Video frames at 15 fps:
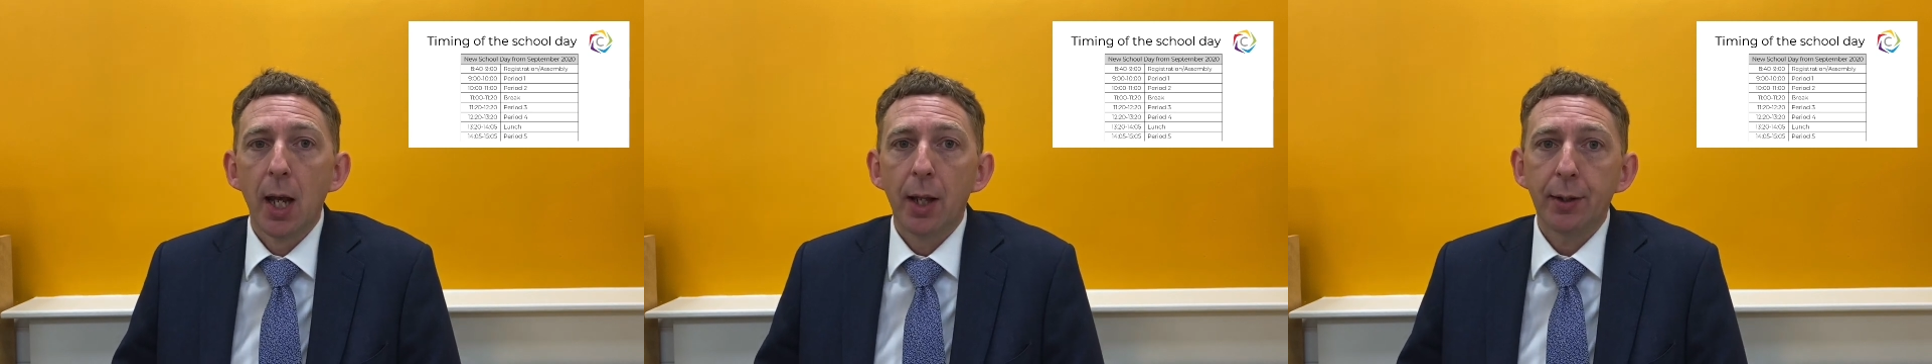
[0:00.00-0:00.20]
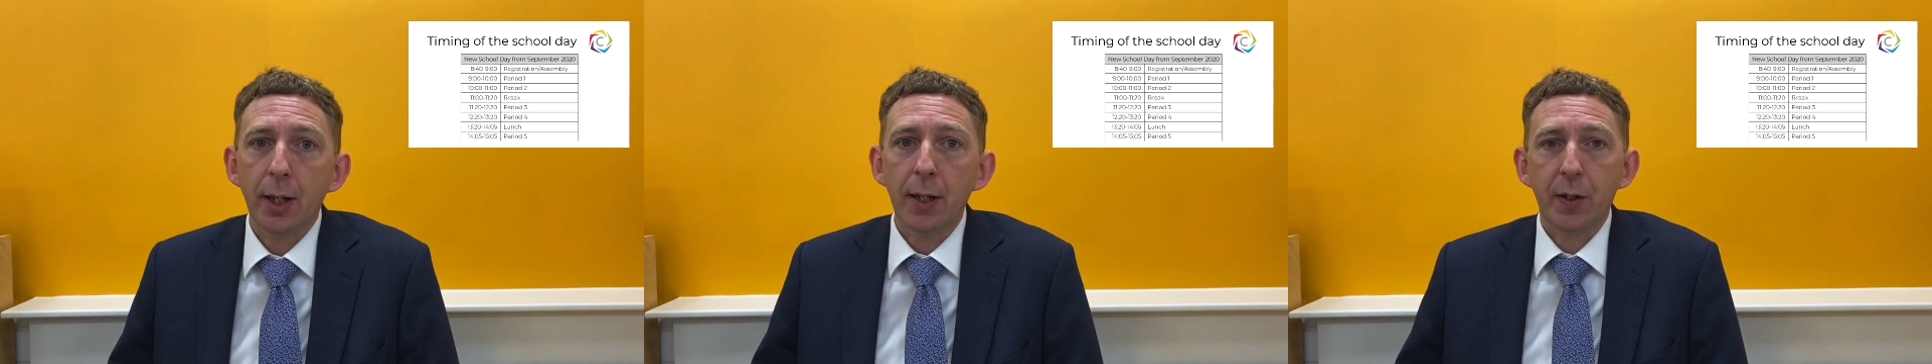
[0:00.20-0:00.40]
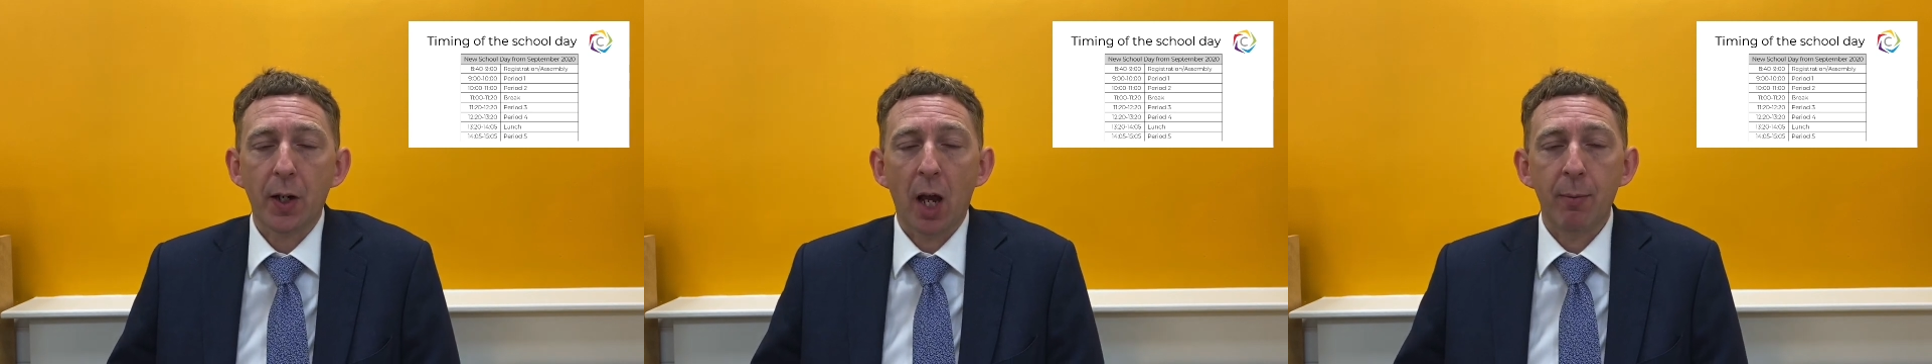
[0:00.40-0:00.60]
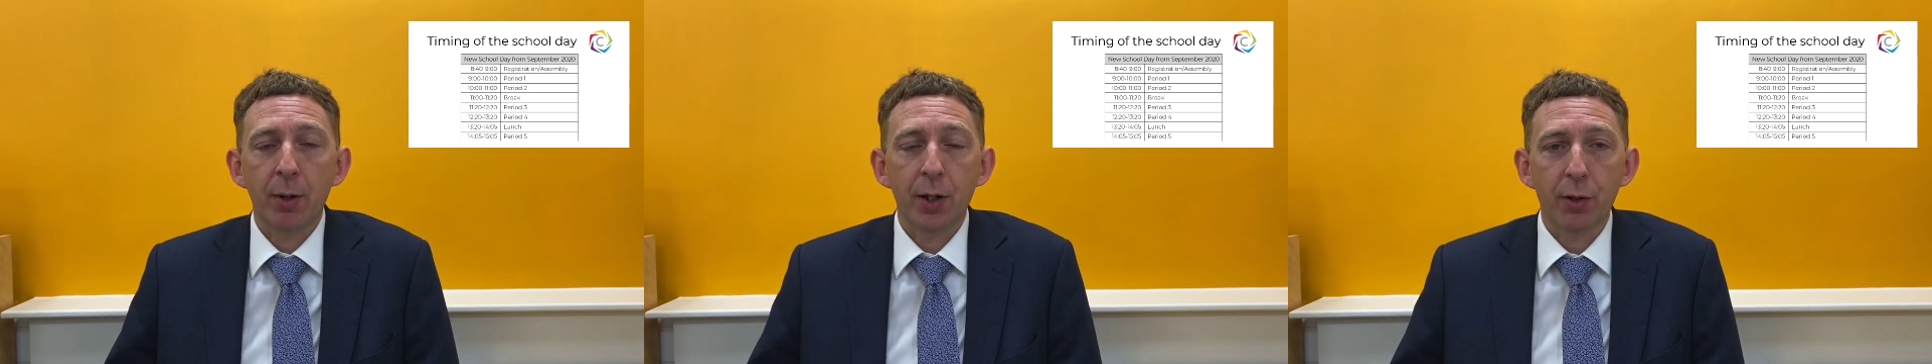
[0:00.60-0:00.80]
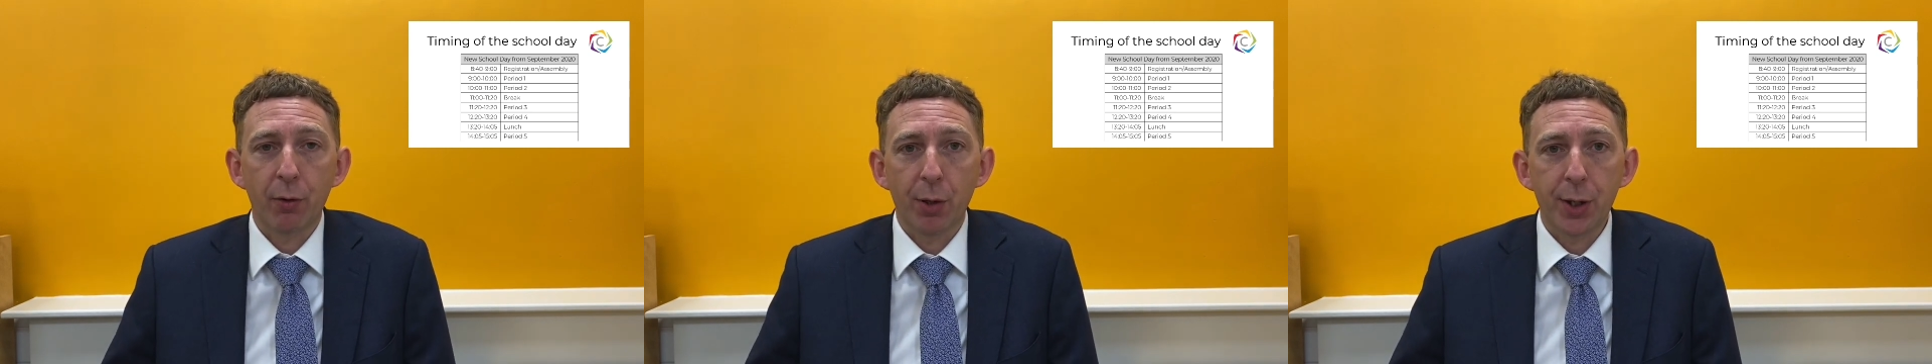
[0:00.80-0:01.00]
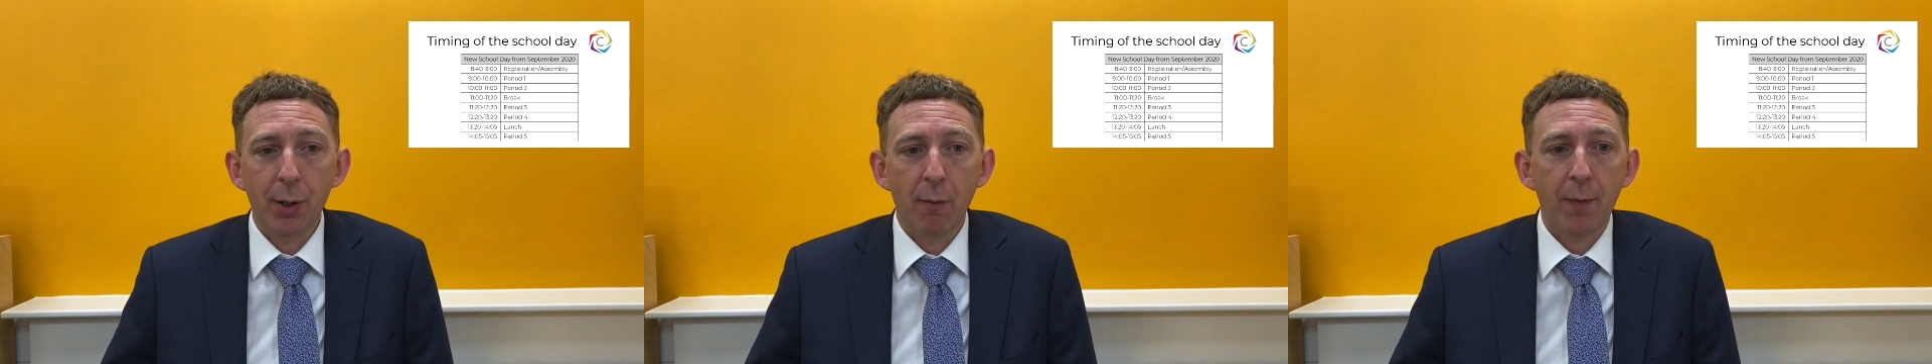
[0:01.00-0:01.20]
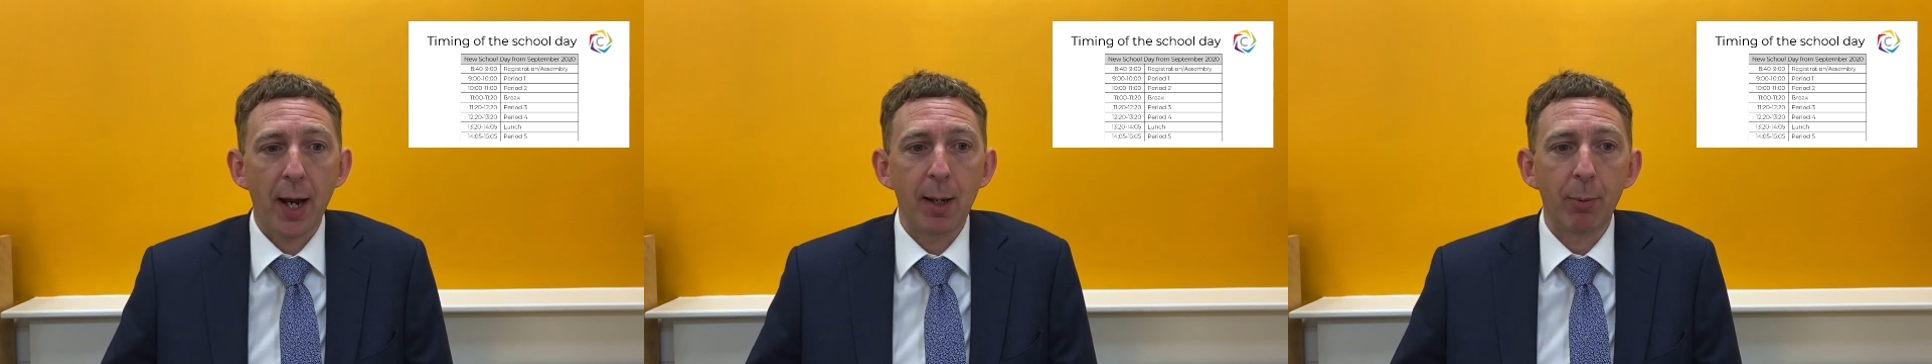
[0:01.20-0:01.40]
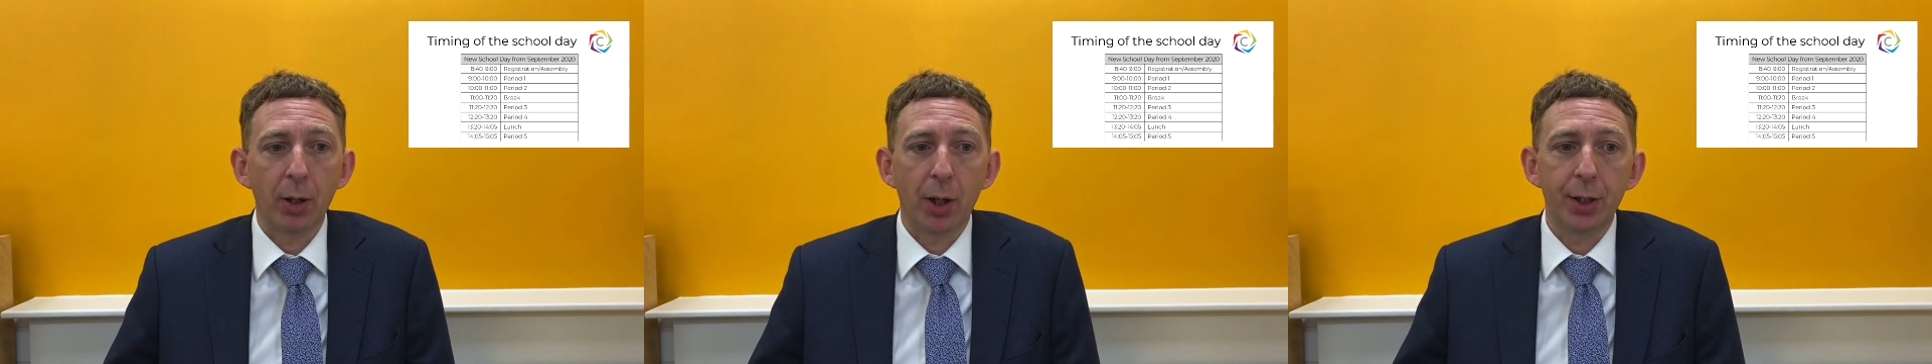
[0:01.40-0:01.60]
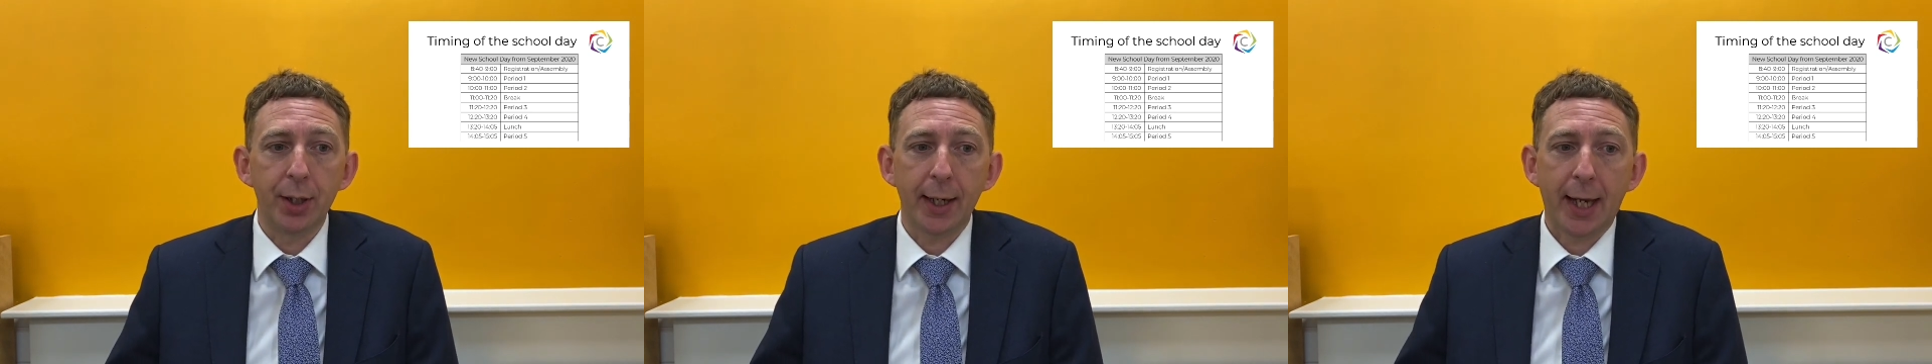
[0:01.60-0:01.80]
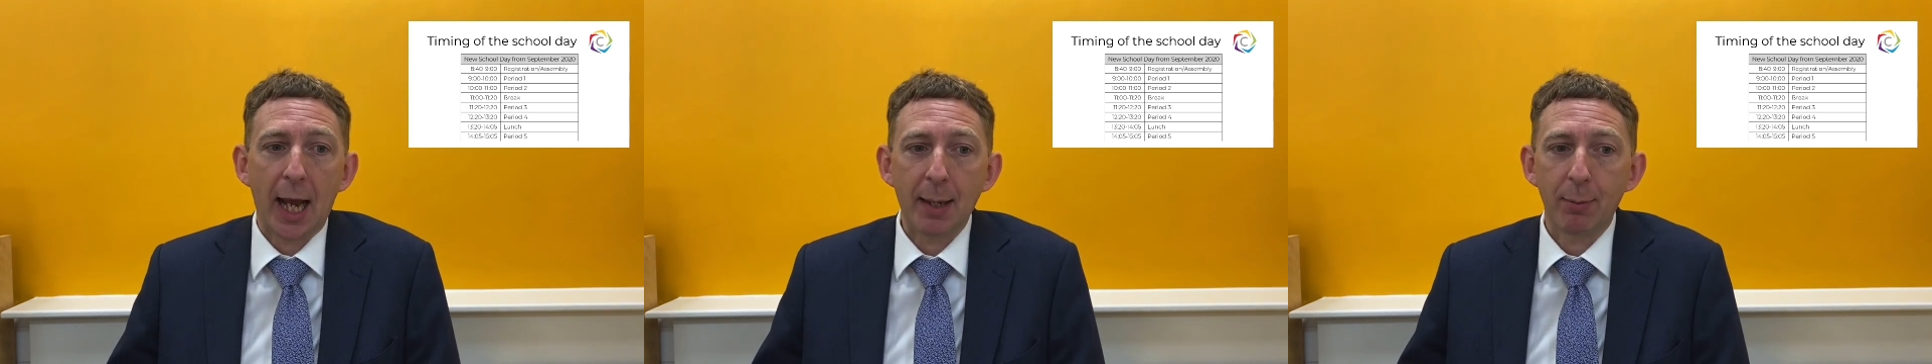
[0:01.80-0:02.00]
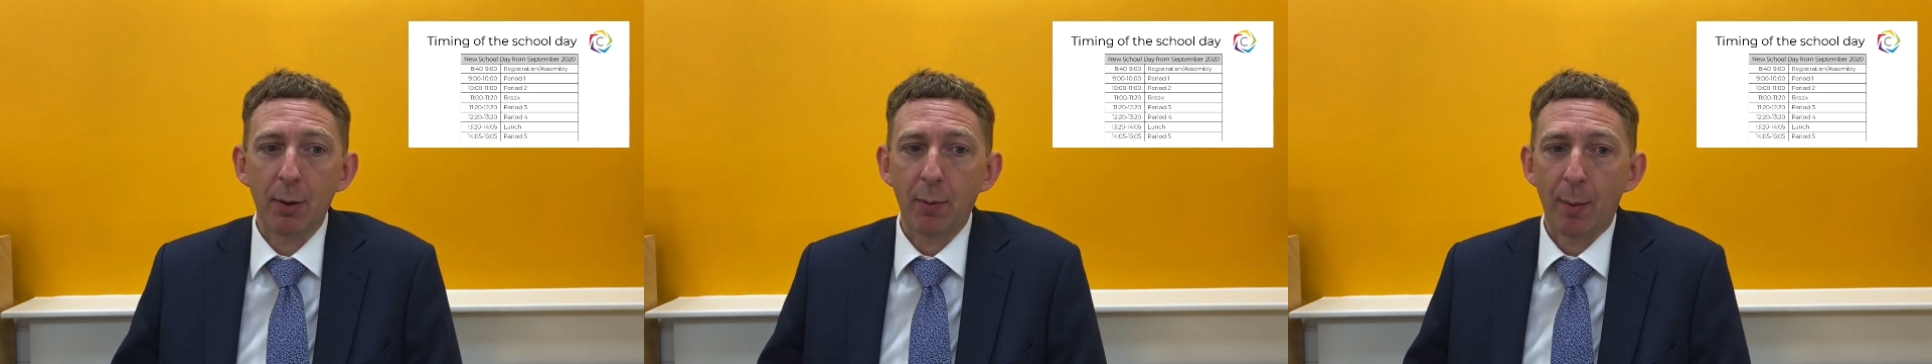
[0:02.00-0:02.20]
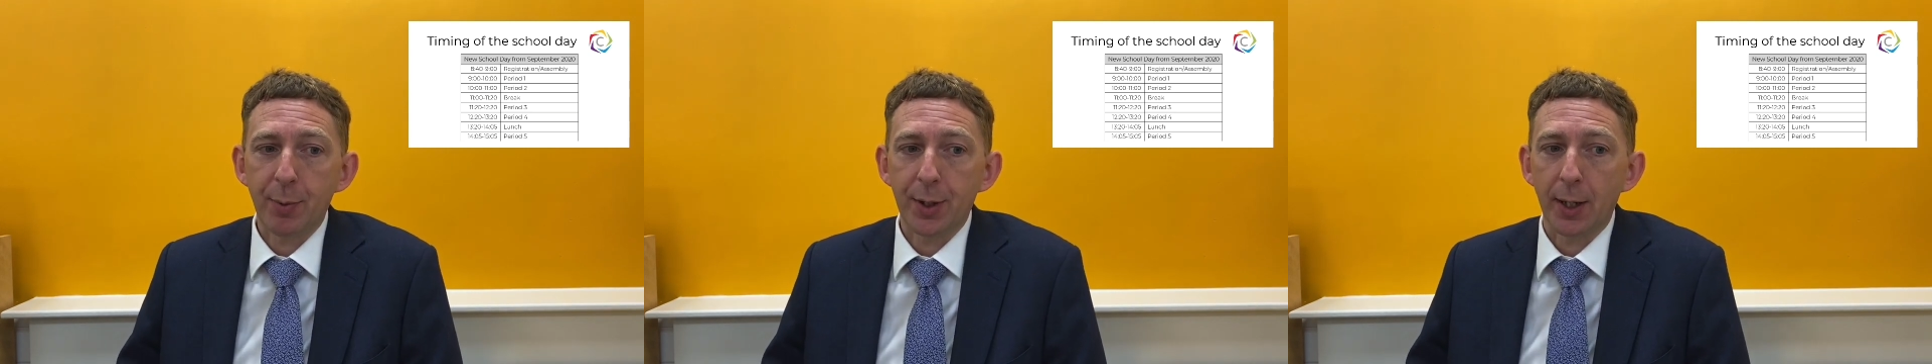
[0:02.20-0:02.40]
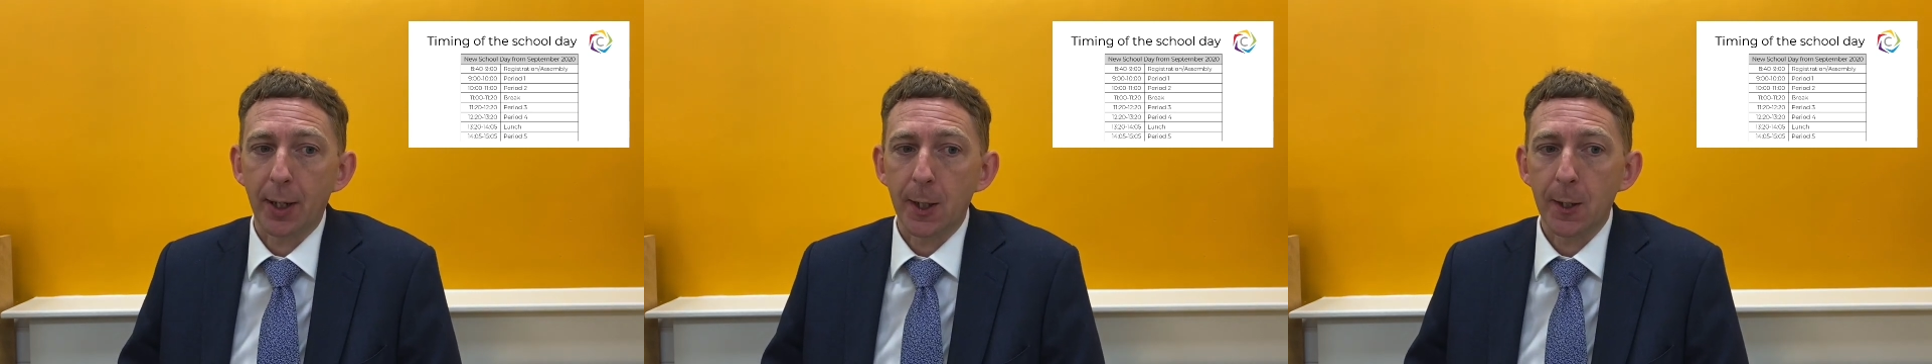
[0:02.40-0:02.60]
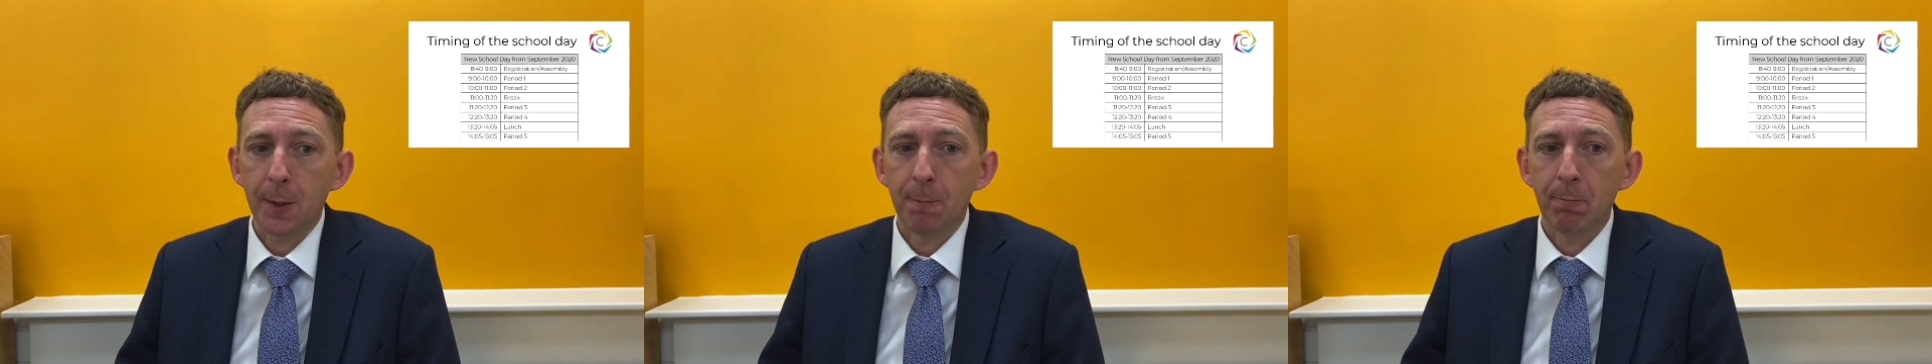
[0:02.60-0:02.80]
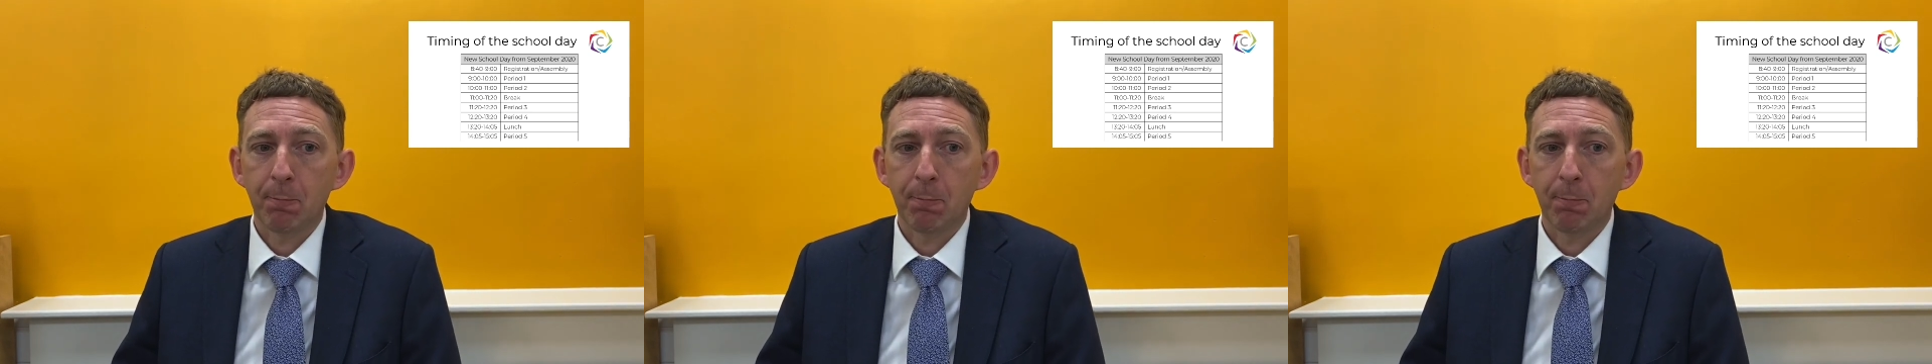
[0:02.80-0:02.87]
These timings are also available on the Academy website.